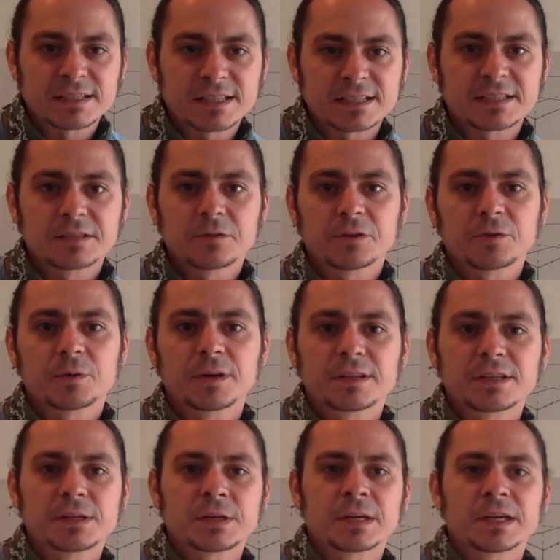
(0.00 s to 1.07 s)
That's the only way that
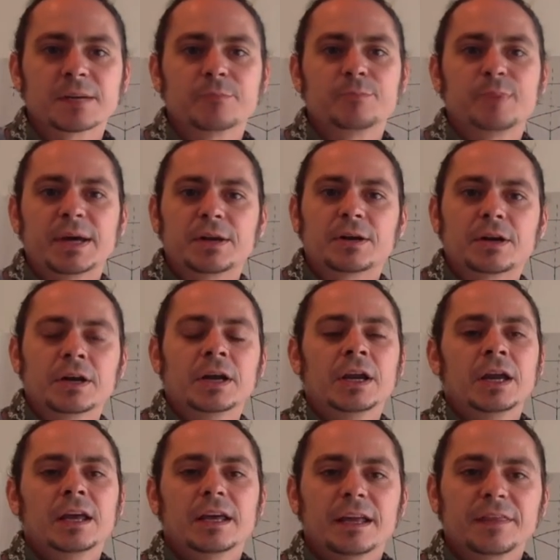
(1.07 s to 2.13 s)
you can get better
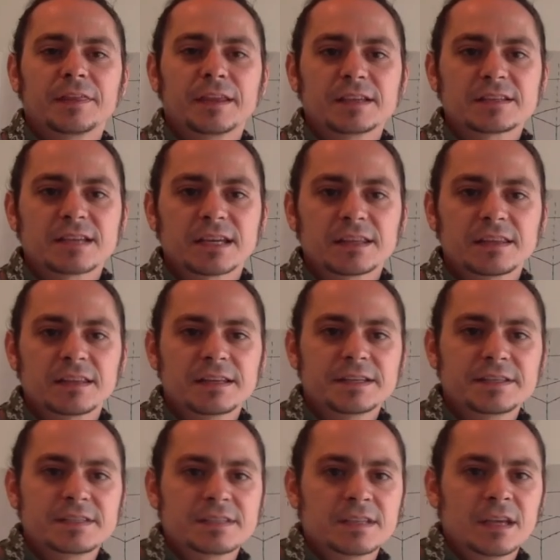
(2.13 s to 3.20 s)
at things like
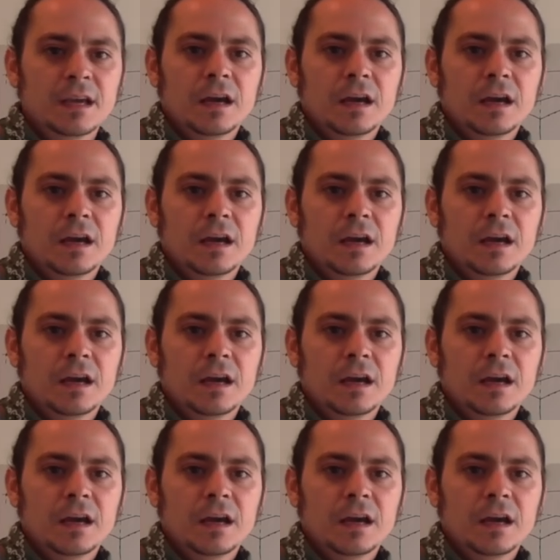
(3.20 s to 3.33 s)
this.